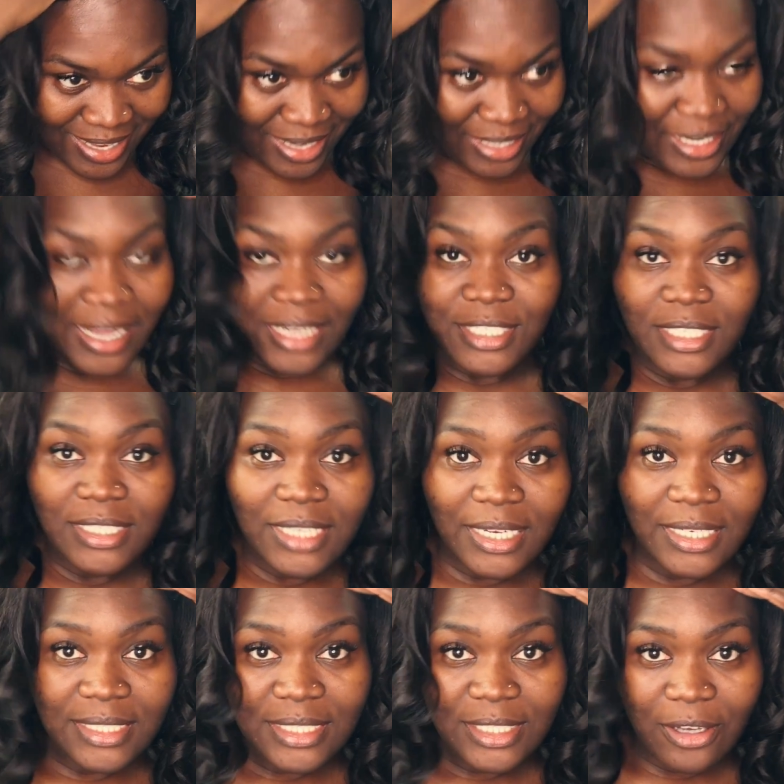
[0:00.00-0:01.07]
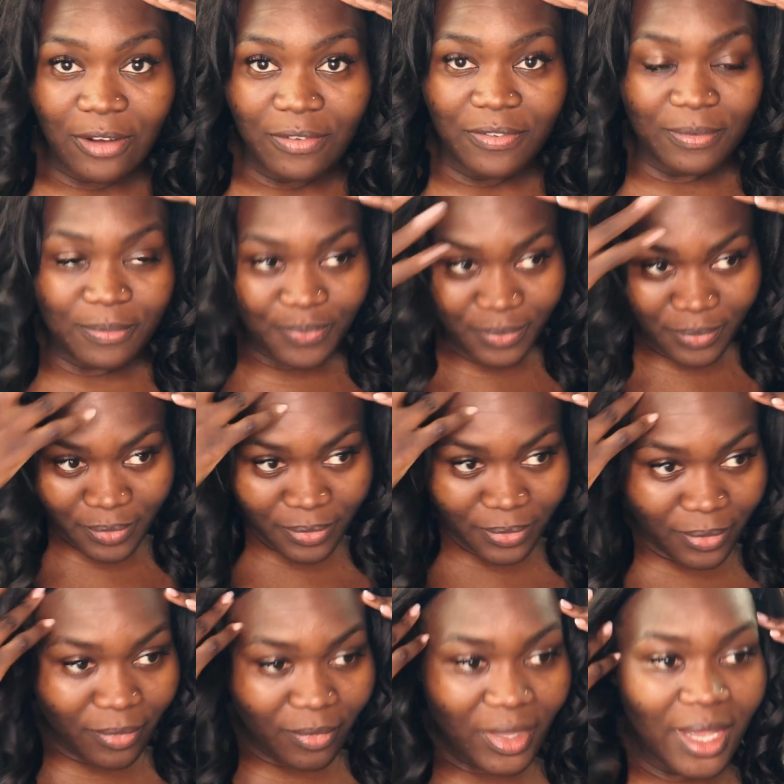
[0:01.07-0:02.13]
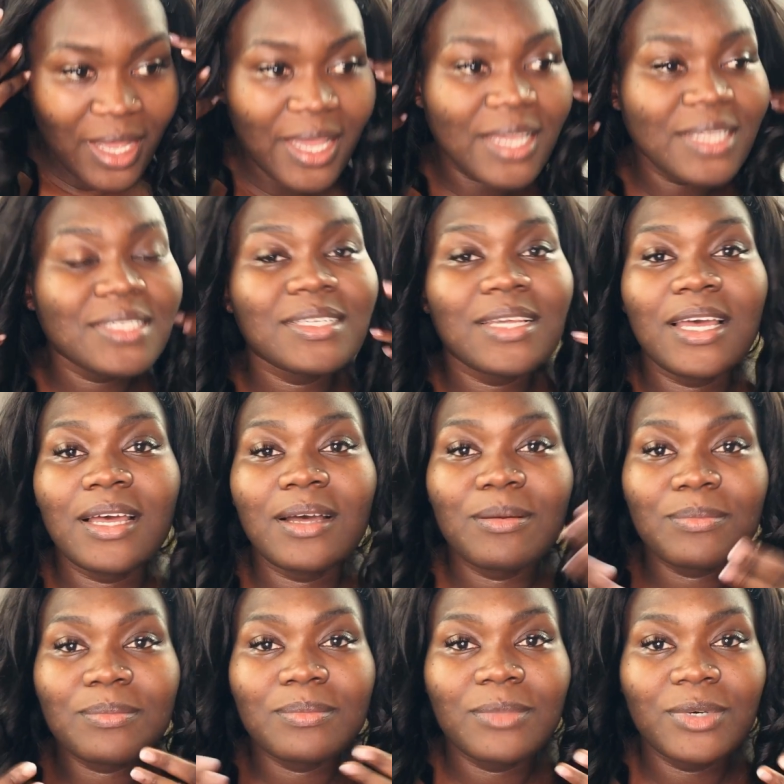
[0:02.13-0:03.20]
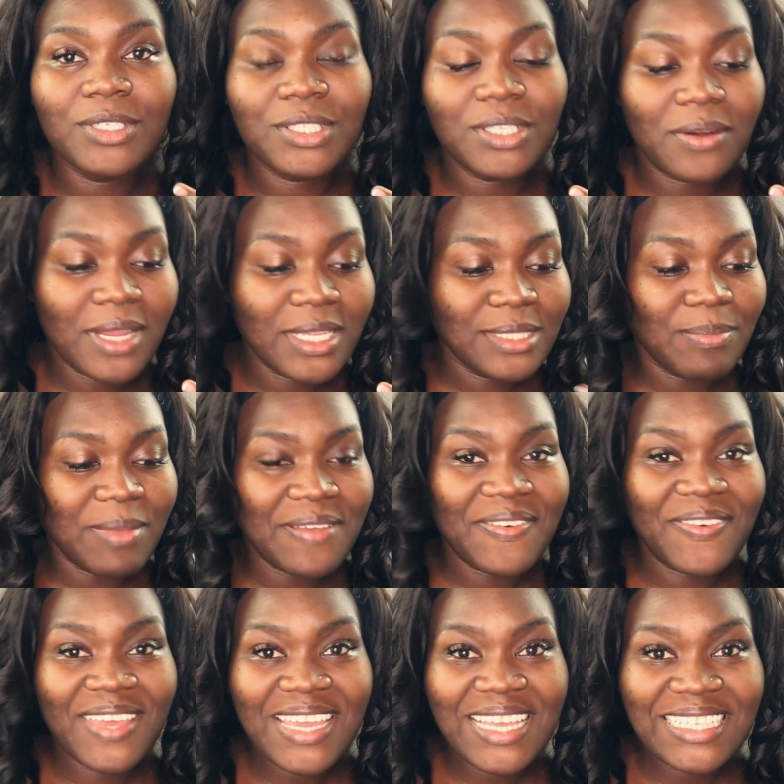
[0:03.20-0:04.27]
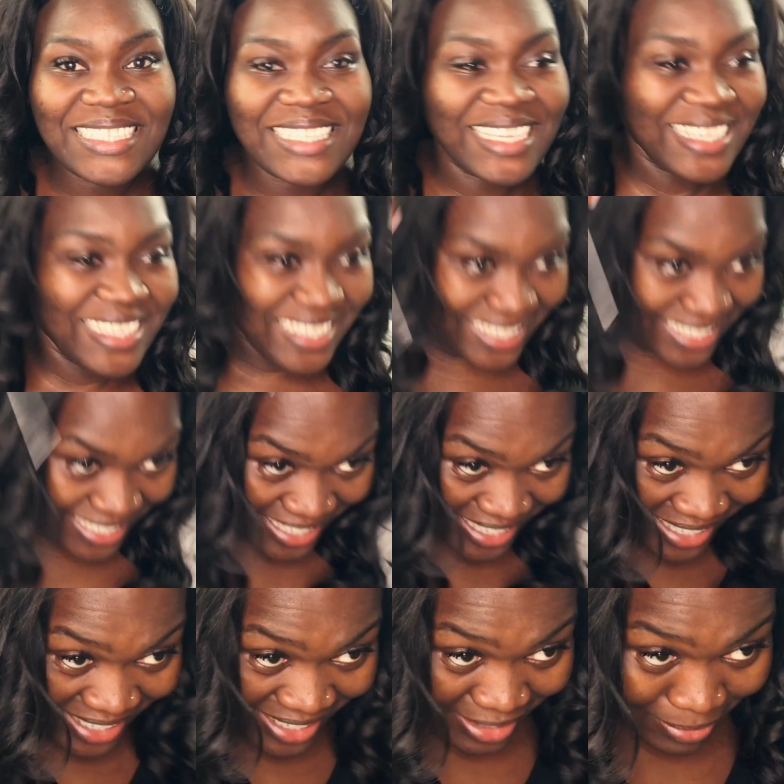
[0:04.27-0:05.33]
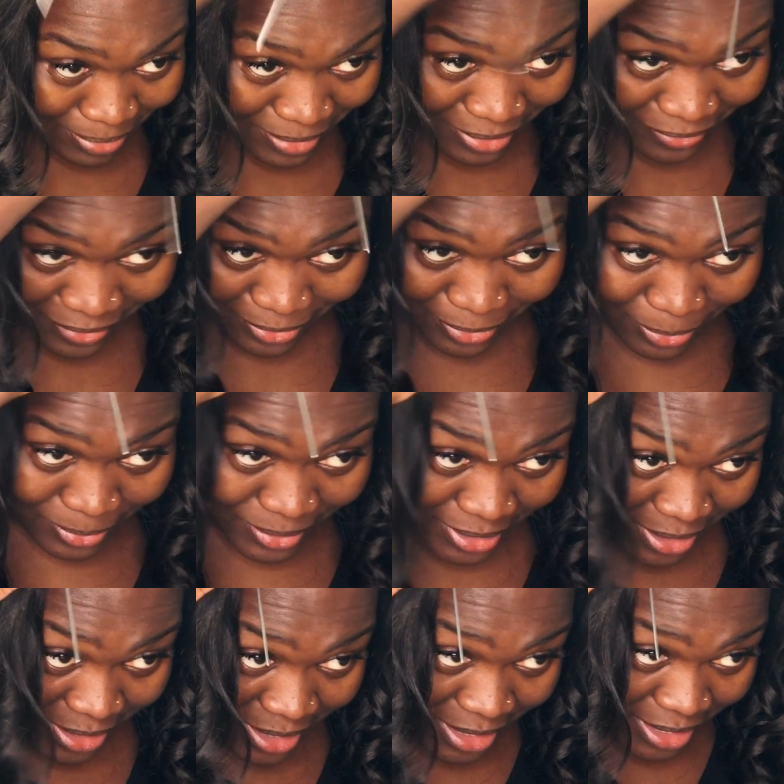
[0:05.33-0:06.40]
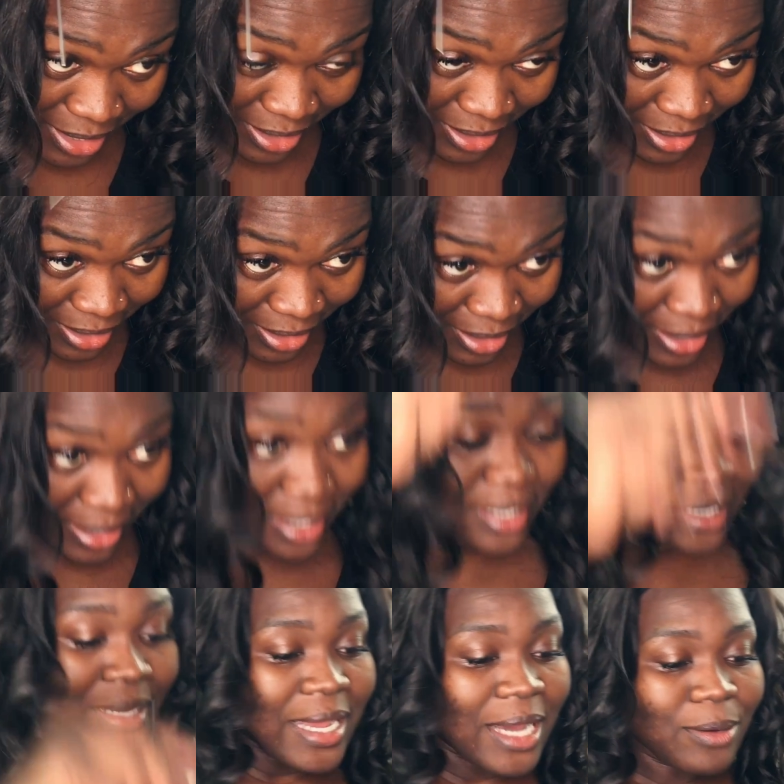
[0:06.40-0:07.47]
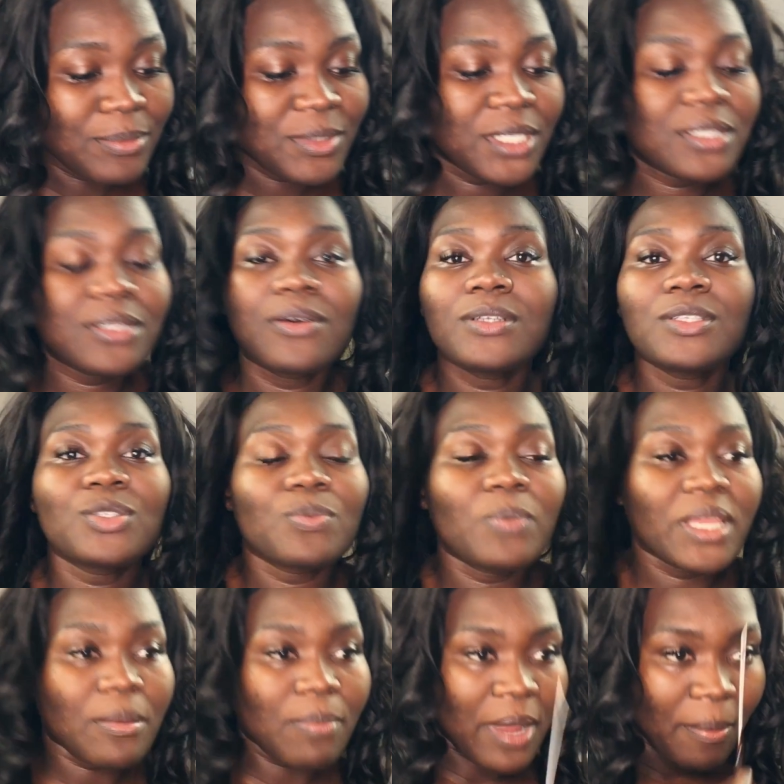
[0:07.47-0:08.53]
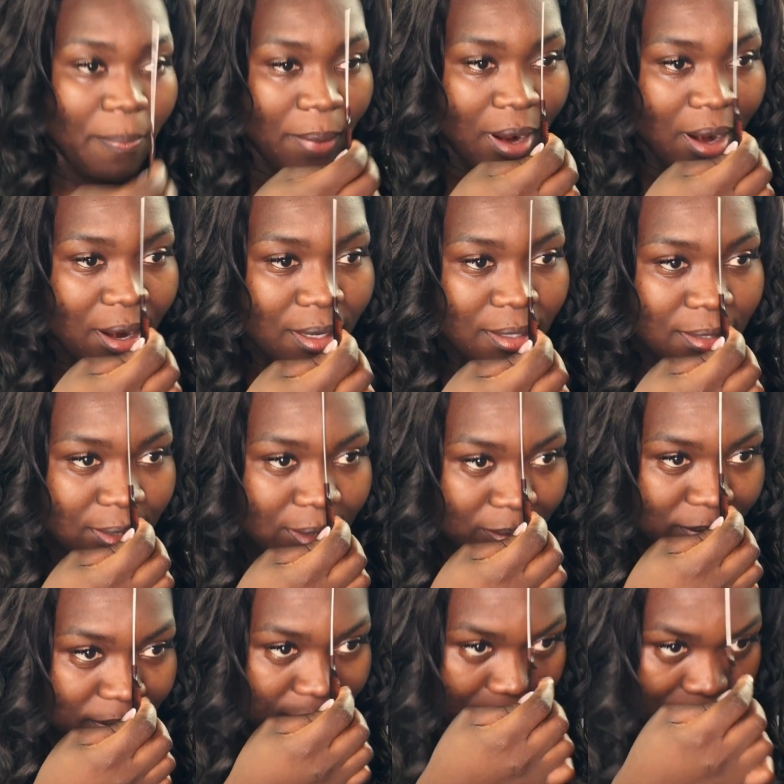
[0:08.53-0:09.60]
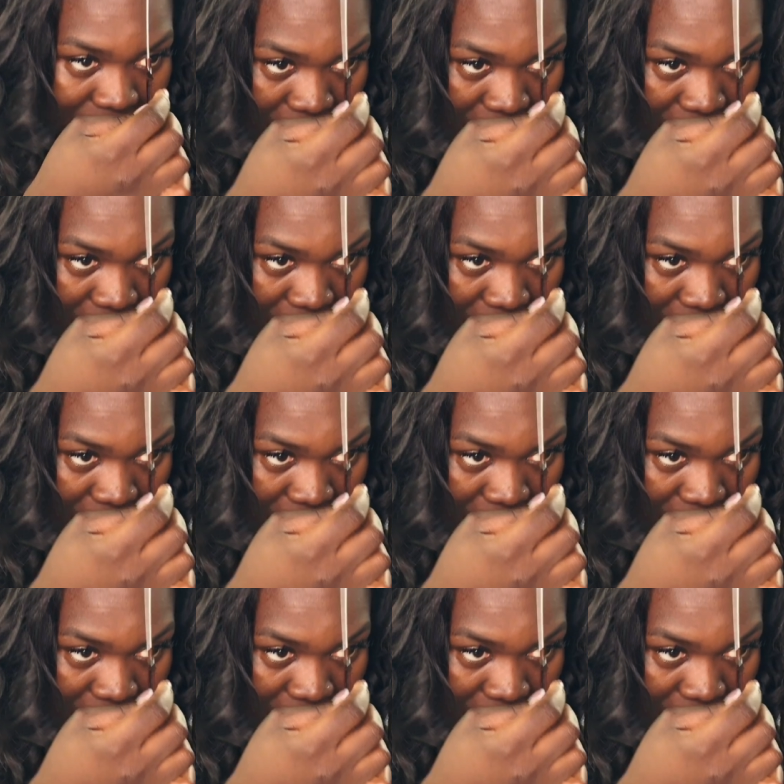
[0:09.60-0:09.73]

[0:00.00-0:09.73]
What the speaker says: I just cleaned it off and moisturized my face, if you noticed. Now I'm just going to make my part, and I'm just doing